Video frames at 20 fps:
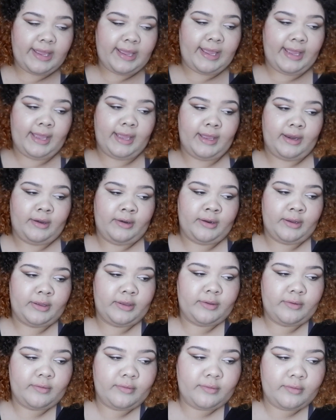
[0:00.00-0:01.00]
And
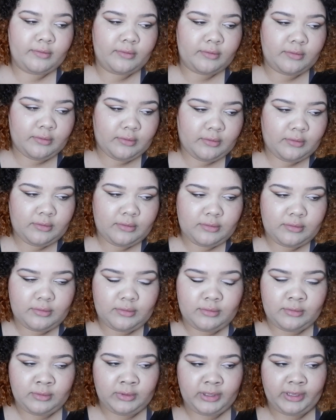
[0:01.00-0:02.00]

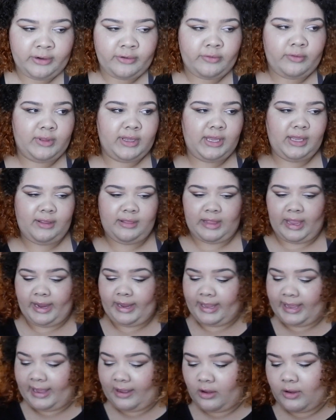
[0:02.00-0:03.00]
literally,
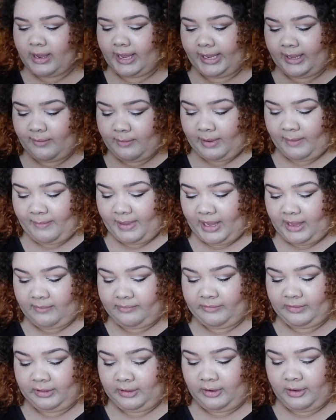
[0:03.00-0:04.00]
like, how I get my
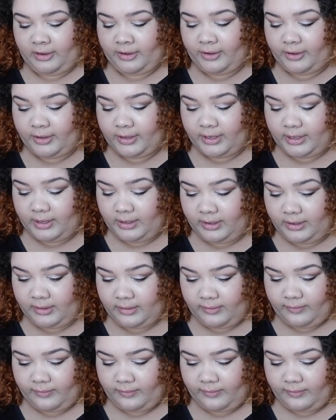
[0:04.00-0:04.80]
makeup to look good.